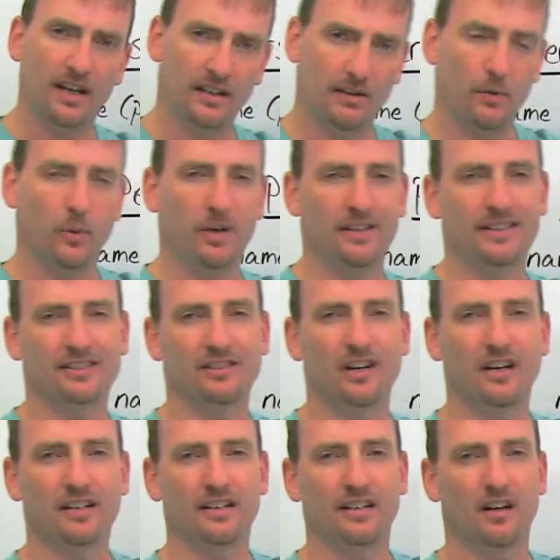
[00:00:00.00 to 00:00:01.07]
The one that's
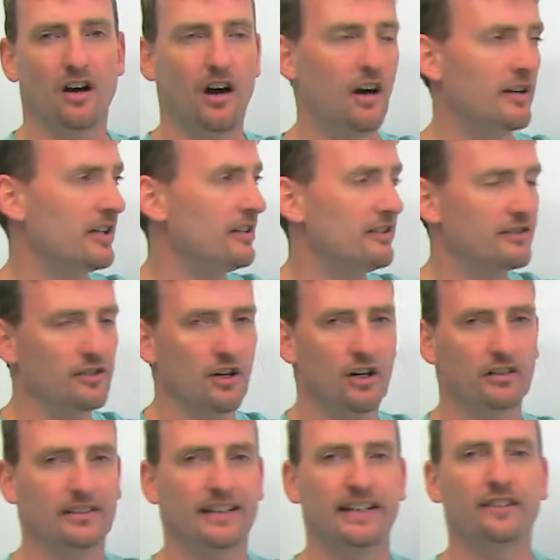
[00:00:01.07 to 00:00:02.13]
not on here is
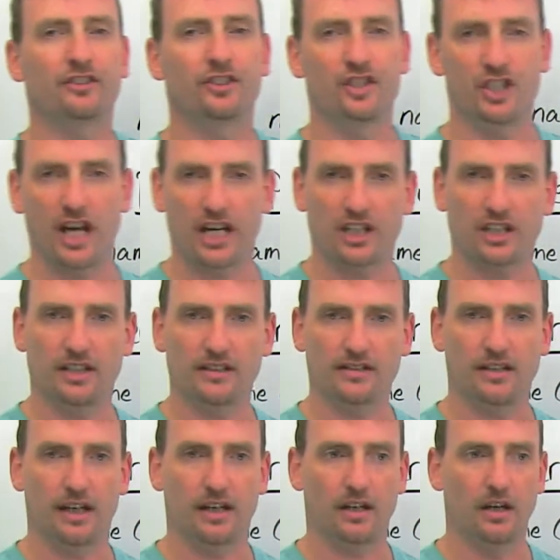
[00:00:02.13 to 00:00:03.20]
called interjections,
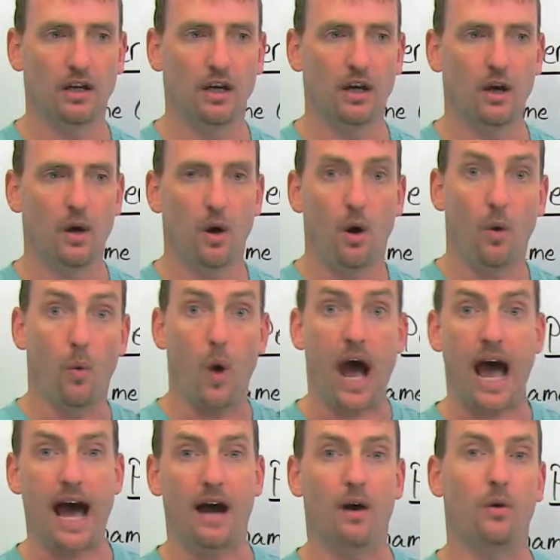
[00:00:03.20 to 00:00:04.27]
like
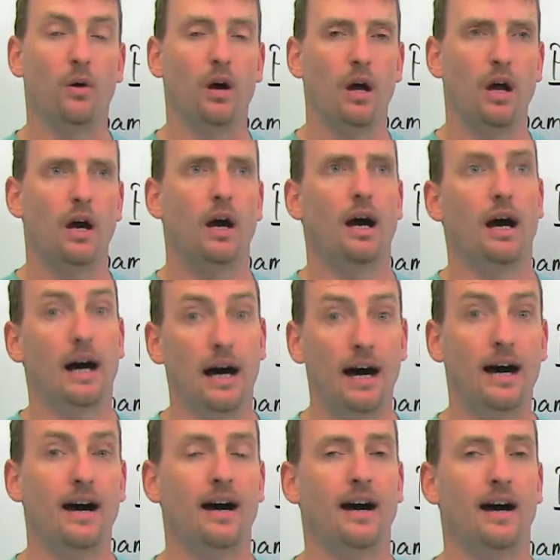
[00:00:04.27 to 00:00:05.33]
wow,
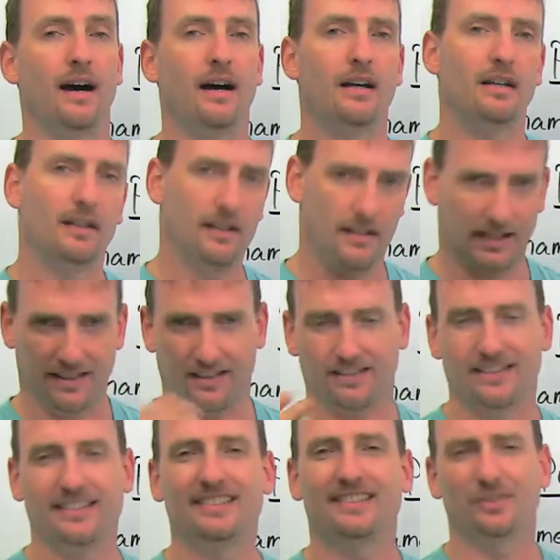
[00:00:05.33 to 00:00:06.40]
ah, like
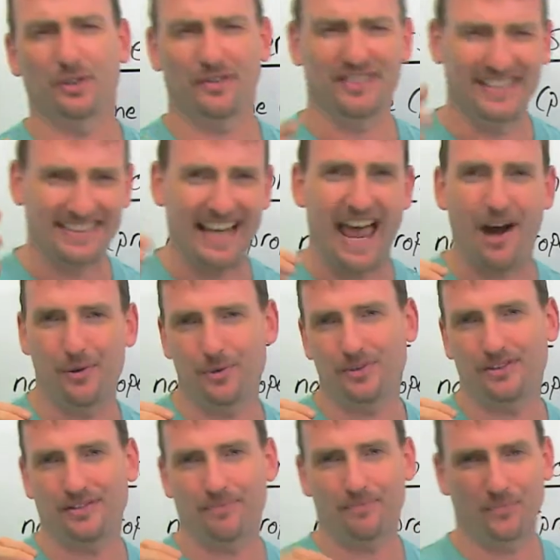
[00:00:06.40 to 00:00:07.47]
these sort of
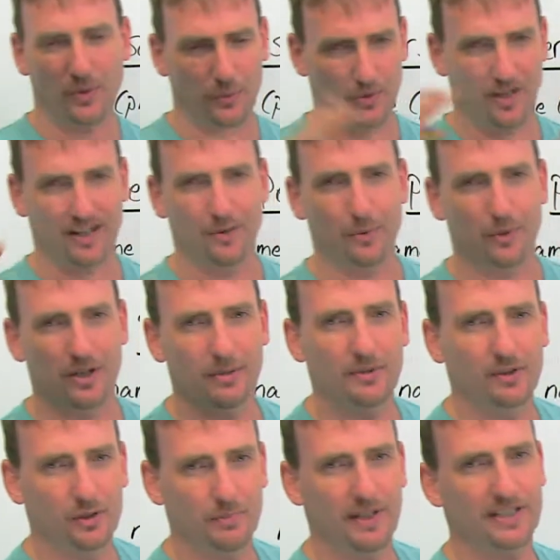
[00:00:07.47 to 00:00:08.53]
sounds. We're not going to worry
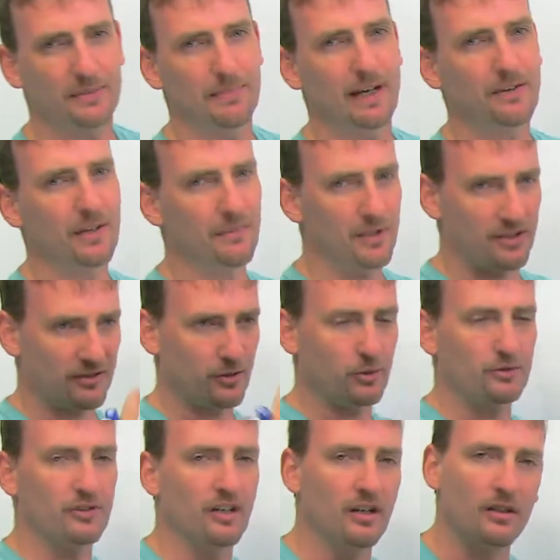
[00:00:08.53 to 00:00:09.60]
too much about them because
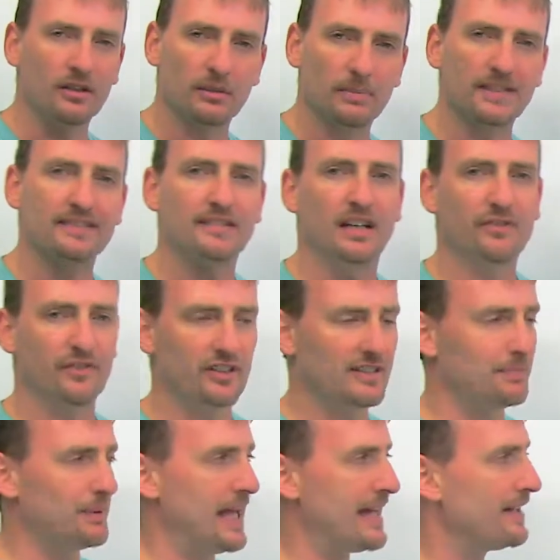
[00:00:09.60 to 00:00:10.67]
those are a little bit
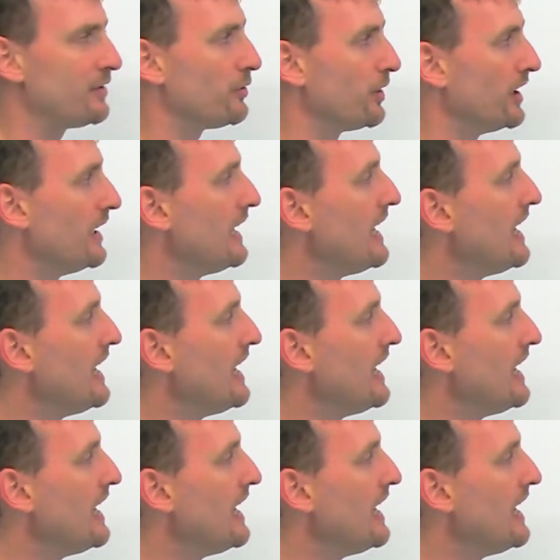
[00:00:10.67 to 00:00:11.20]
self-explanatory.